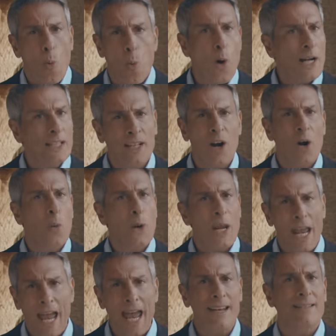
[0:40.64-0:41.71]
what are we
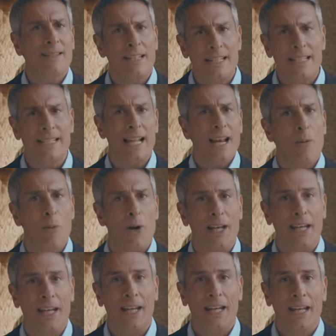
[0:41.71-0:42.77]
actually
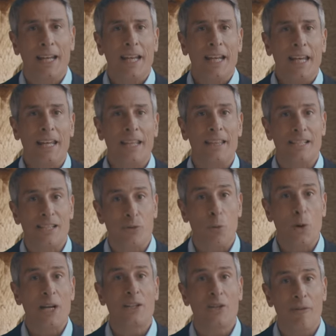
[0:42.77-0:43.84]
celebrating in this
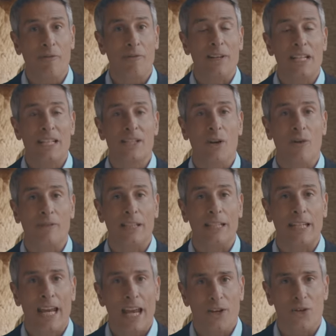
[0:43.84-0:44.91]
winter feast of
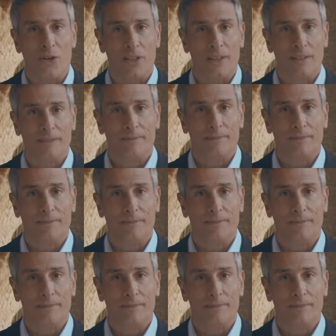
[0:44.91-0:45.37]
dedication?